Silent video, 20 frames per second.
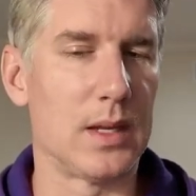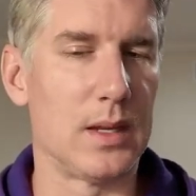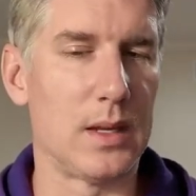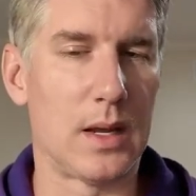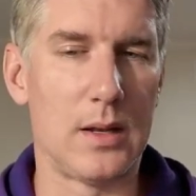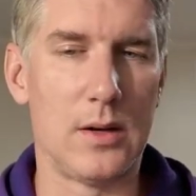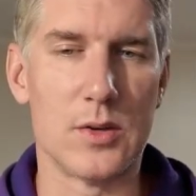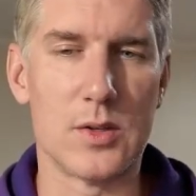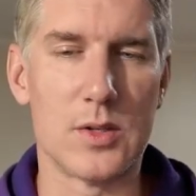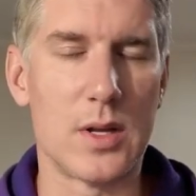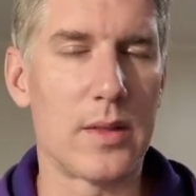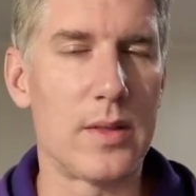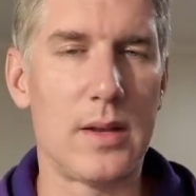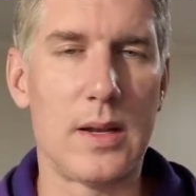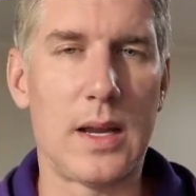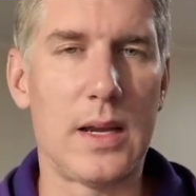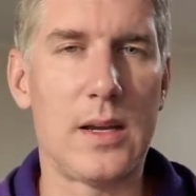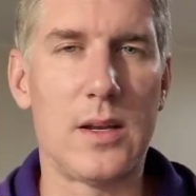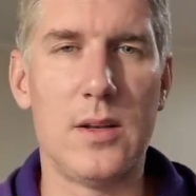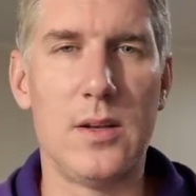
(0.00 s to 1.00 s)
And there's nothing
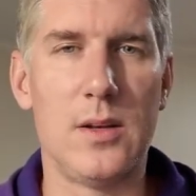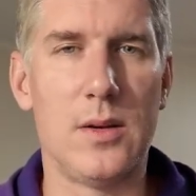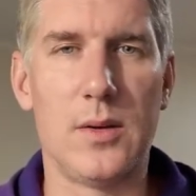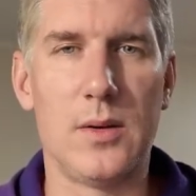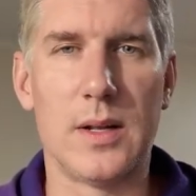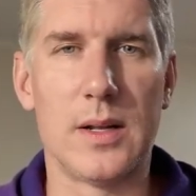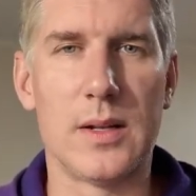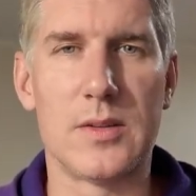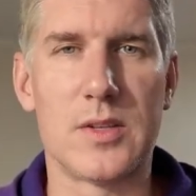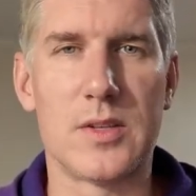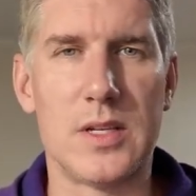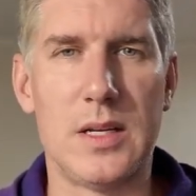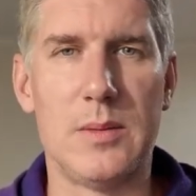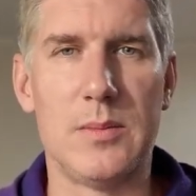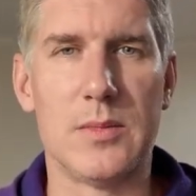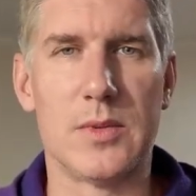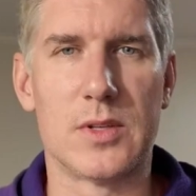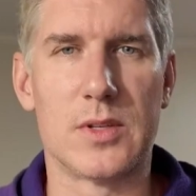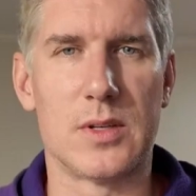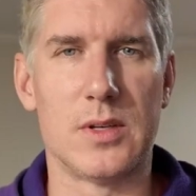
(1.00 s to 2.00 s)
I can do that
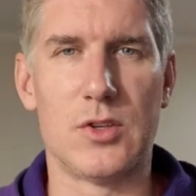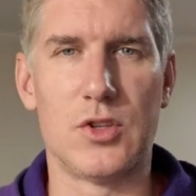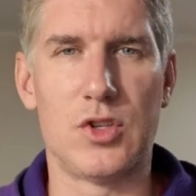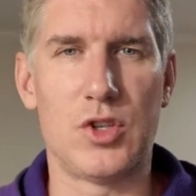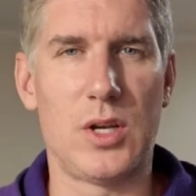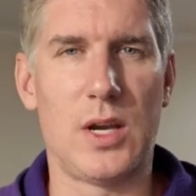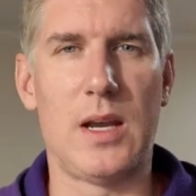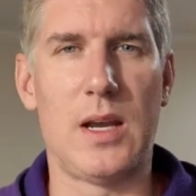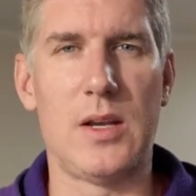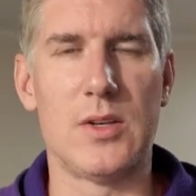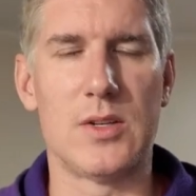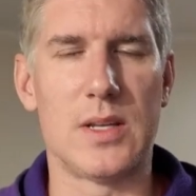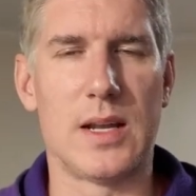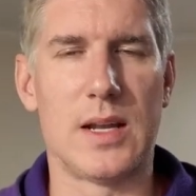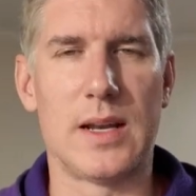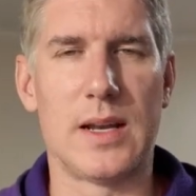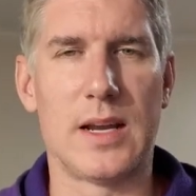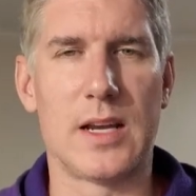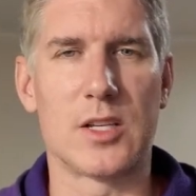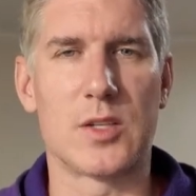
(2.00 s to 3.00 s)
seems to change that
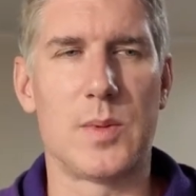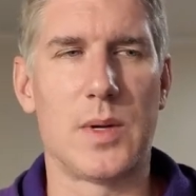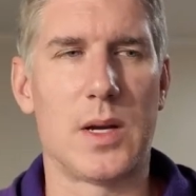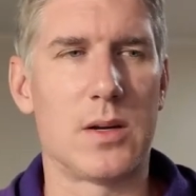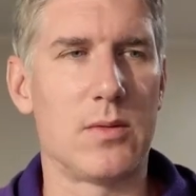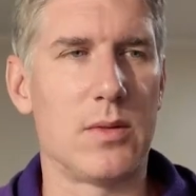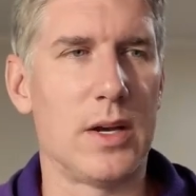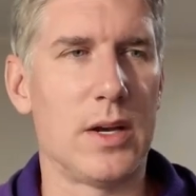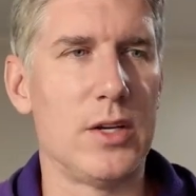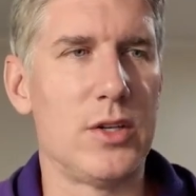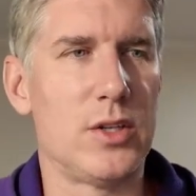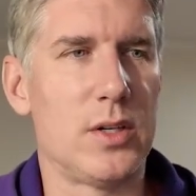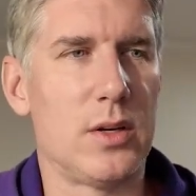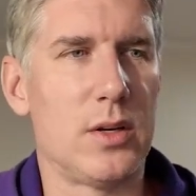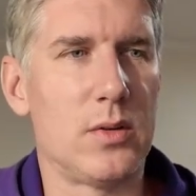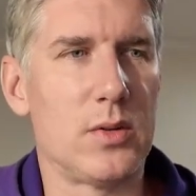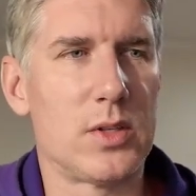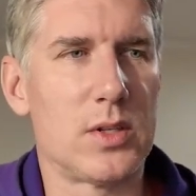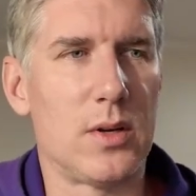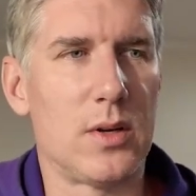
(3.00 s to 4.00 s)
aspect ratio.
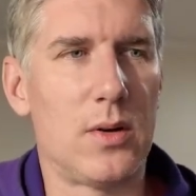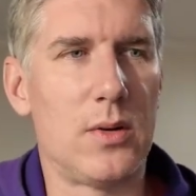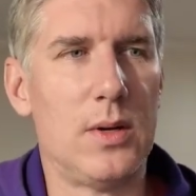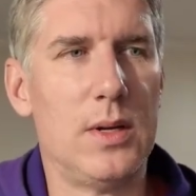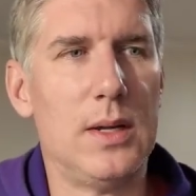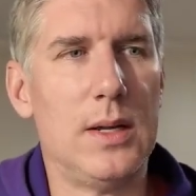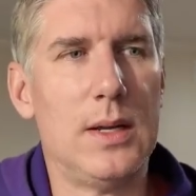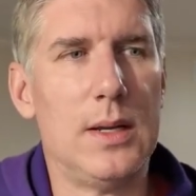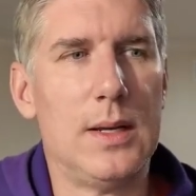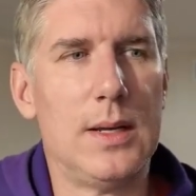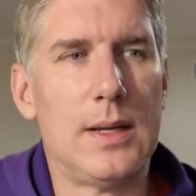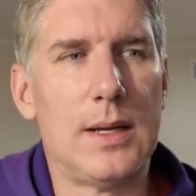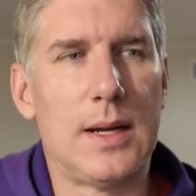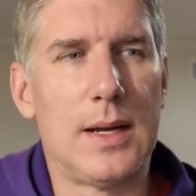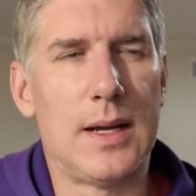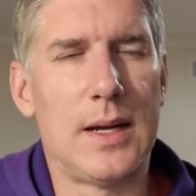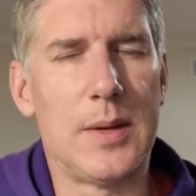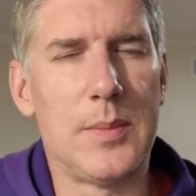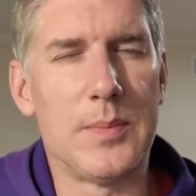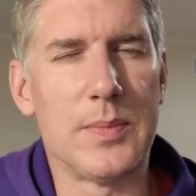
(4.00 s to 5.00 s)
So
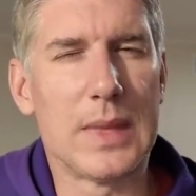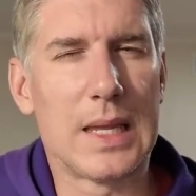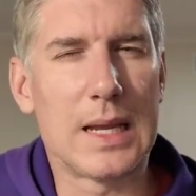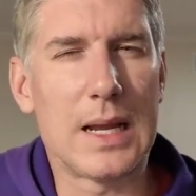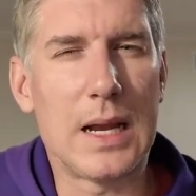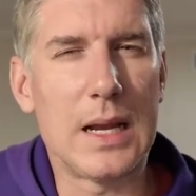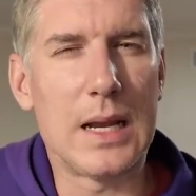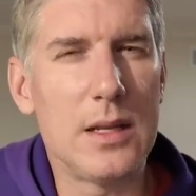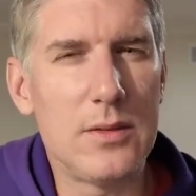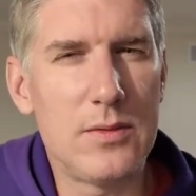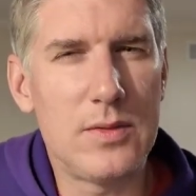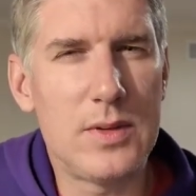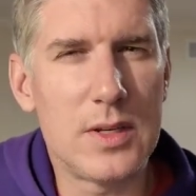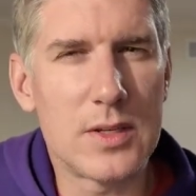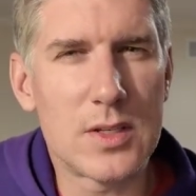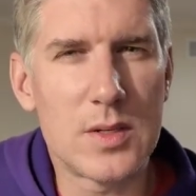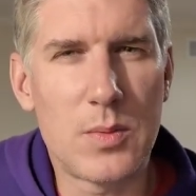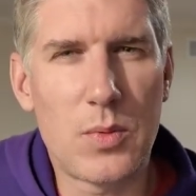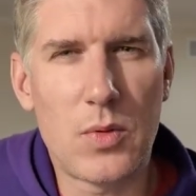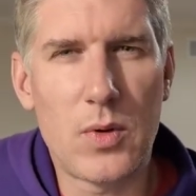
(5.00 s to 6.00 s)
kind of
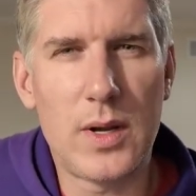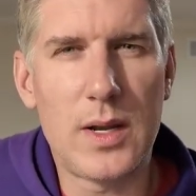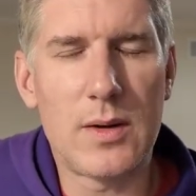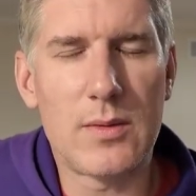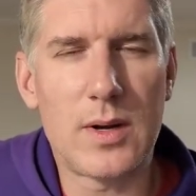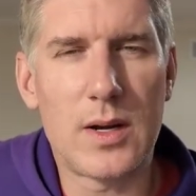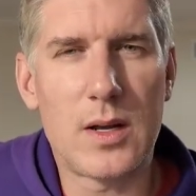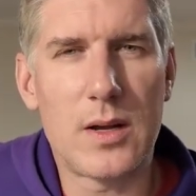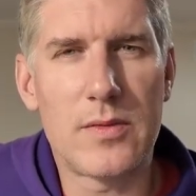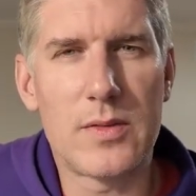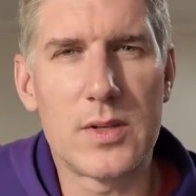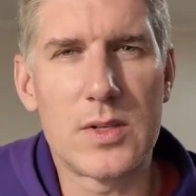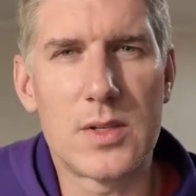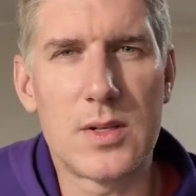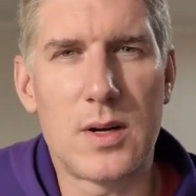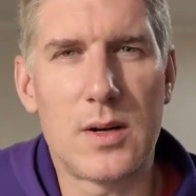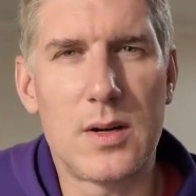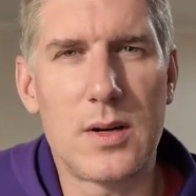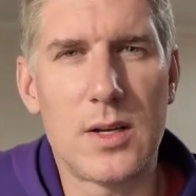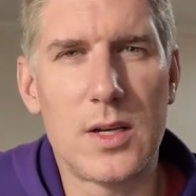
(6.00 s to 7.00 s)
disappointing right off the
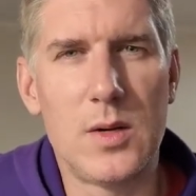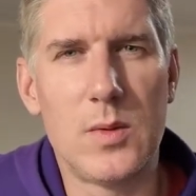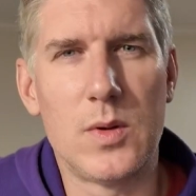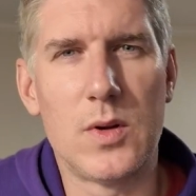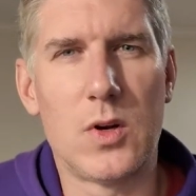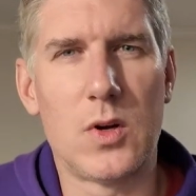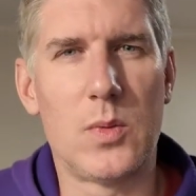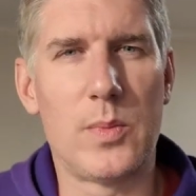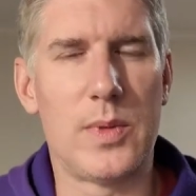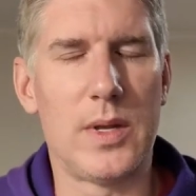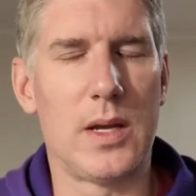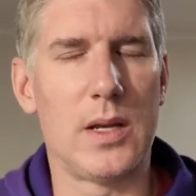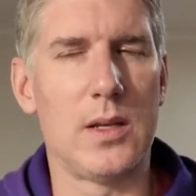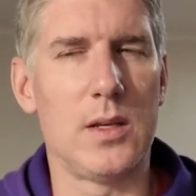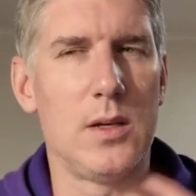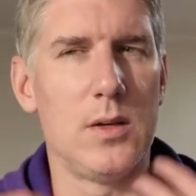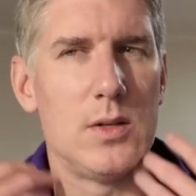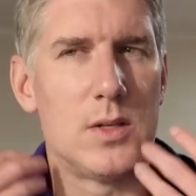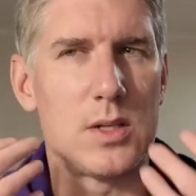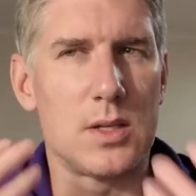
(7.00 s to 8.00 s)
start. You would hope that
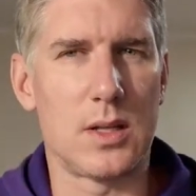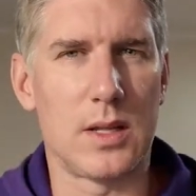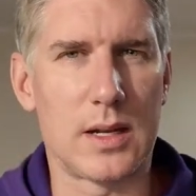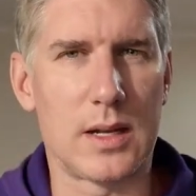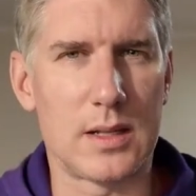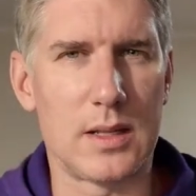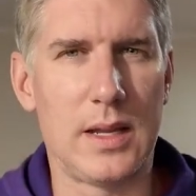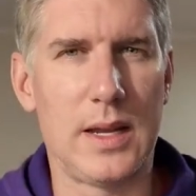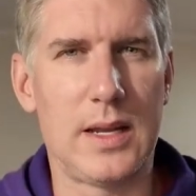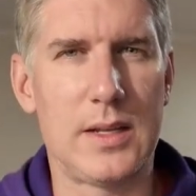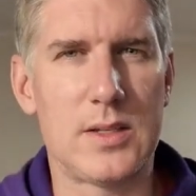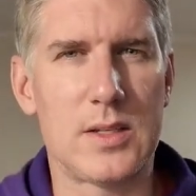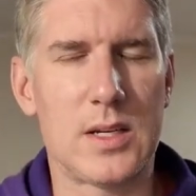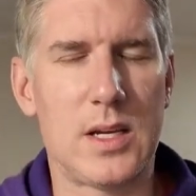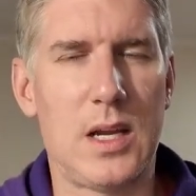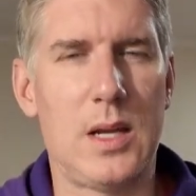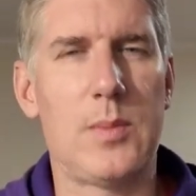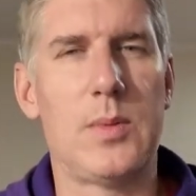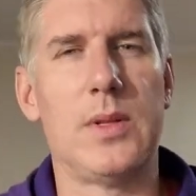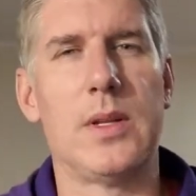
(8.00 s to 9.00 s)
you'd select
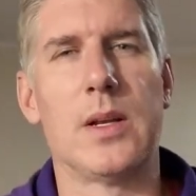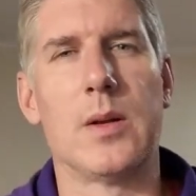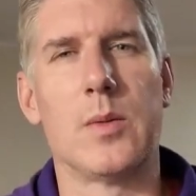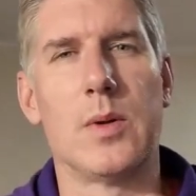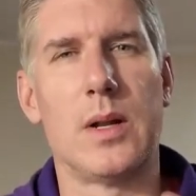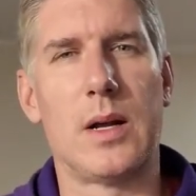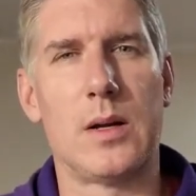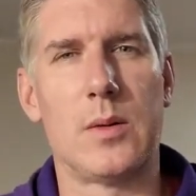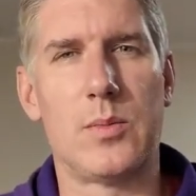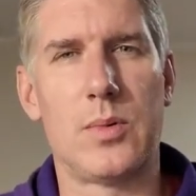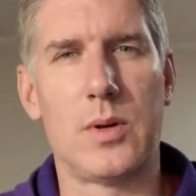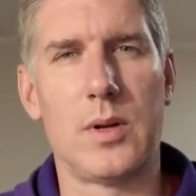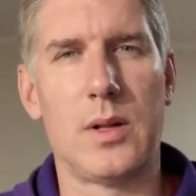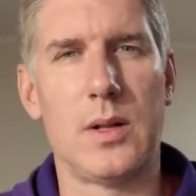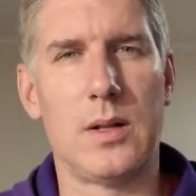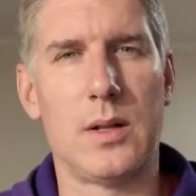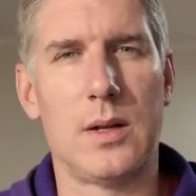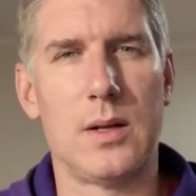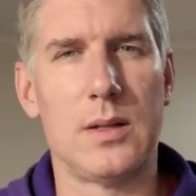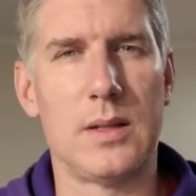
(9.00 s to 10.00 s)
landscape and then it would
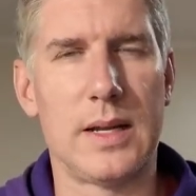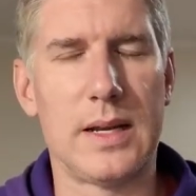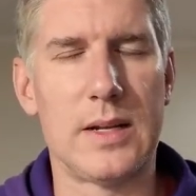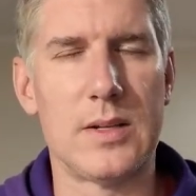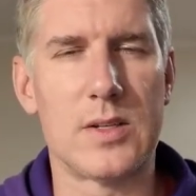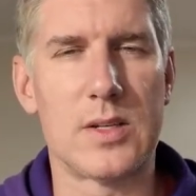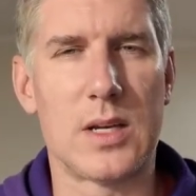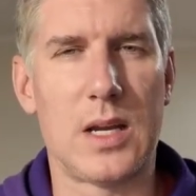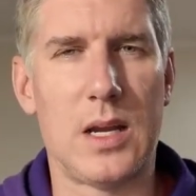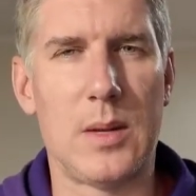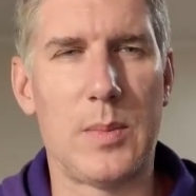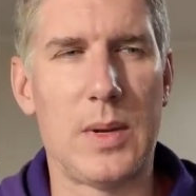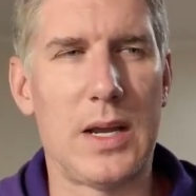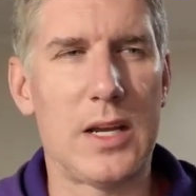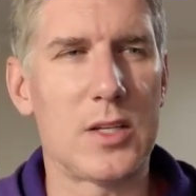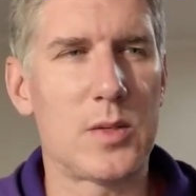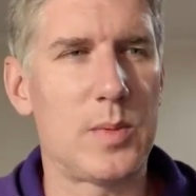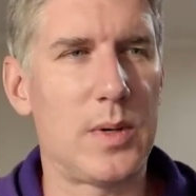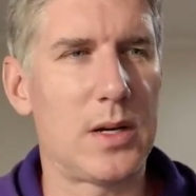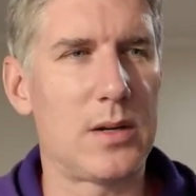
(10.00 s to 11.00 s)
output a landscape
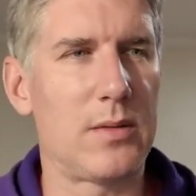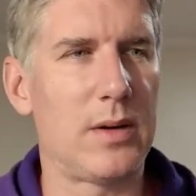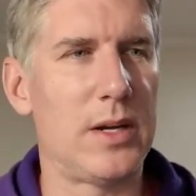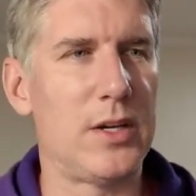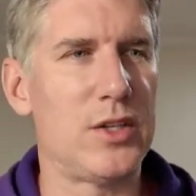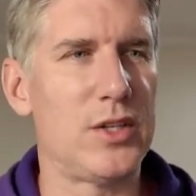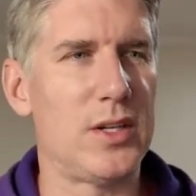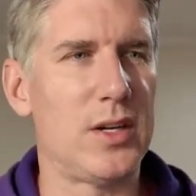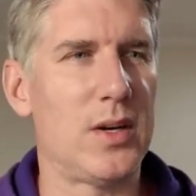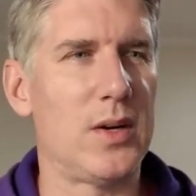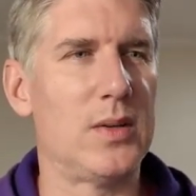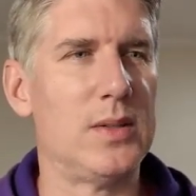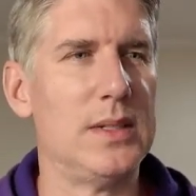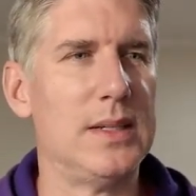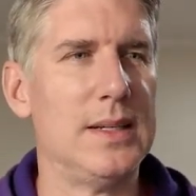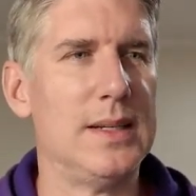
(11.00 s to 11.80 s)
aspect ratio.